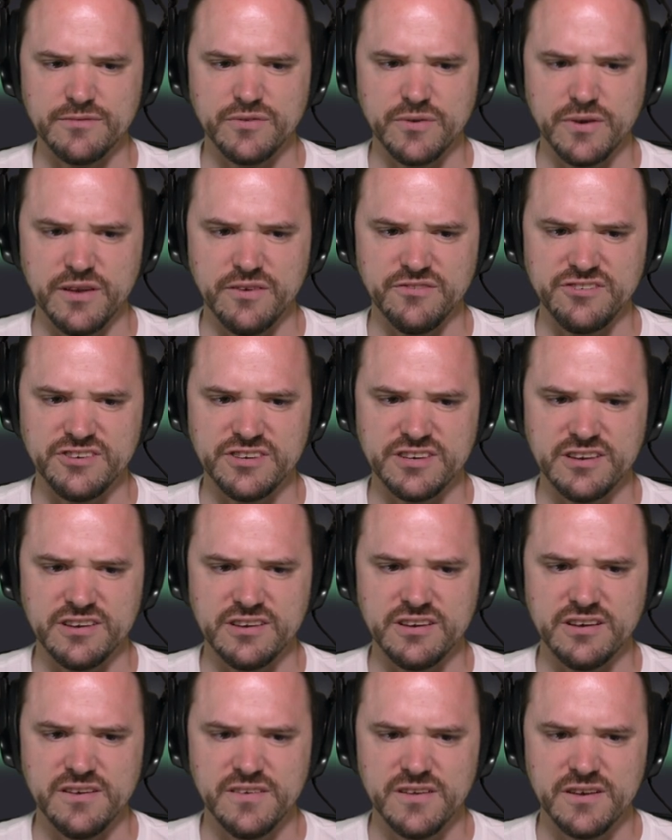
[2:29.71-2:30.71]

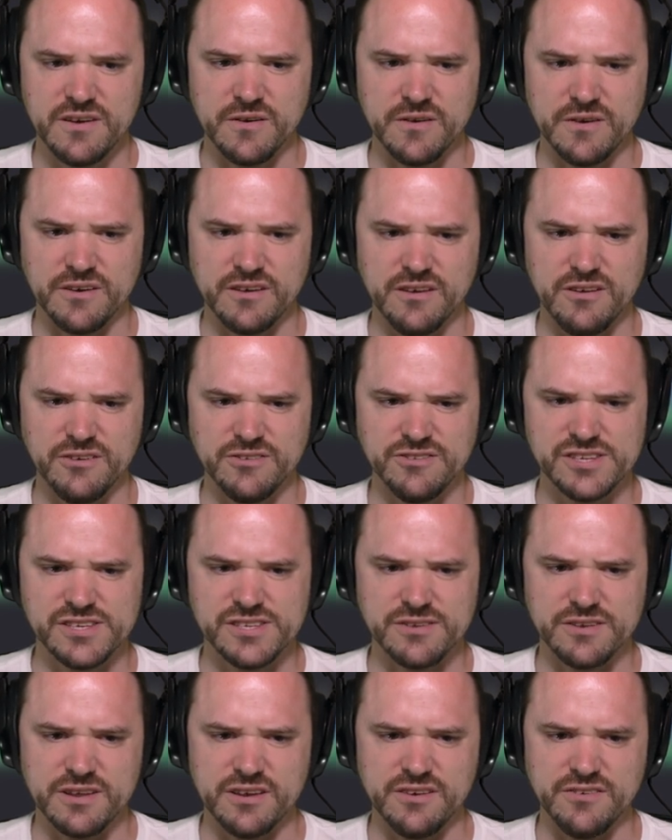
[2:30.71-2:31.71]
12G or an Ultra
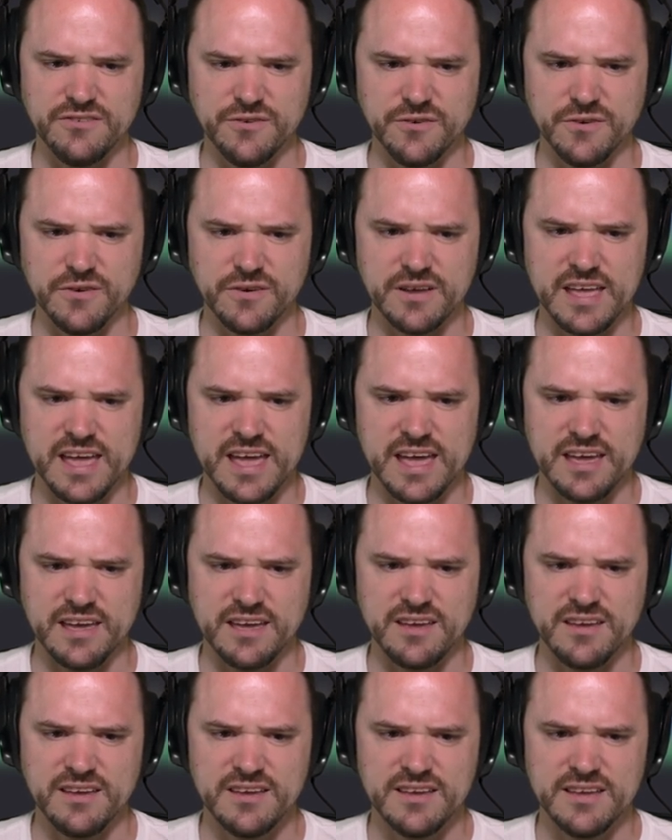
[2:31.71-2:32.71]
Studio
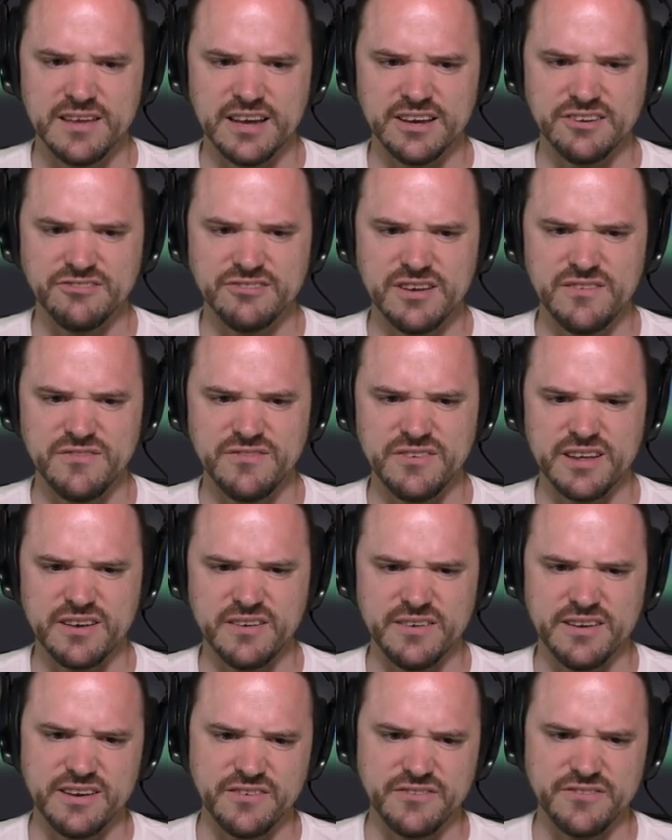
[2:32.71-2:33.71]
4K Extreme
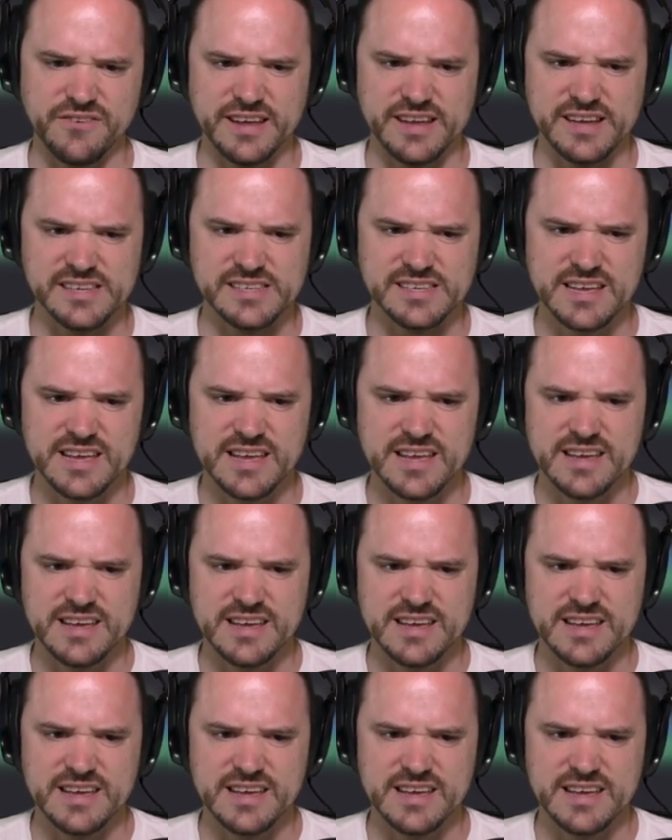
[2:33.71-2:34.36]
video interface.